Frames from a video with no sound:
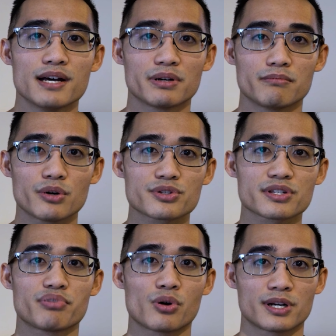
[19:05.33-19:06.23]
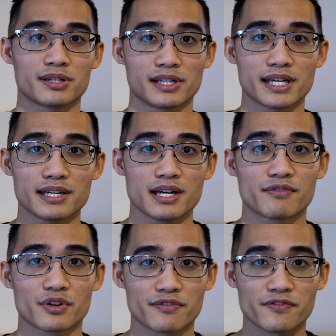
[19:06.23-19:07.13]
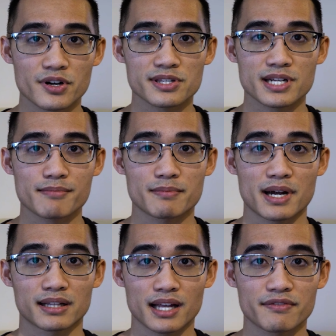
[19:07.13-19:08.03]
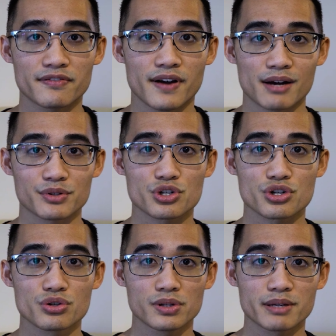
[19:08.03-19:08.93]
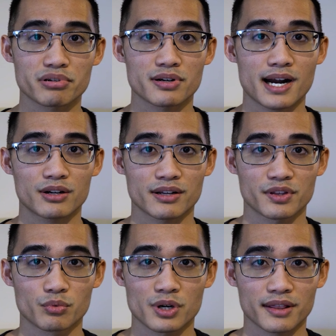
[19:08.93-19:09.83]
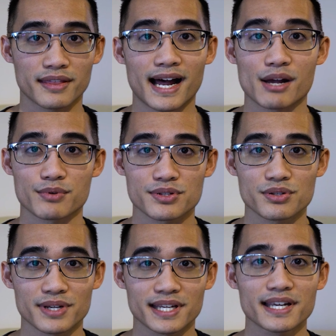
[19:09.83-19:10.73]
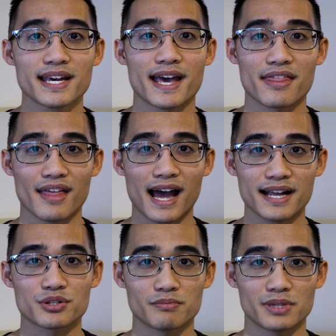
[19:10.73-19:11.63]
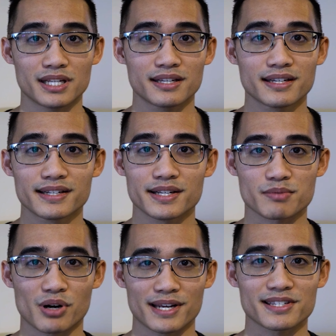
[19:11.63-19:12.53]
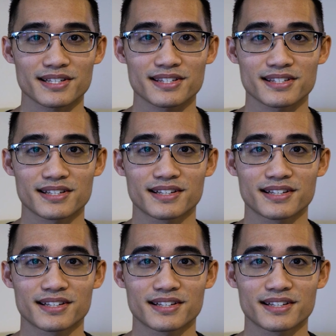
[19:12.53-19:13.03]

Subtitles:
But most importantly, for the first time in my life, I was truly proud of the work that I was doing. And that to me is priceless.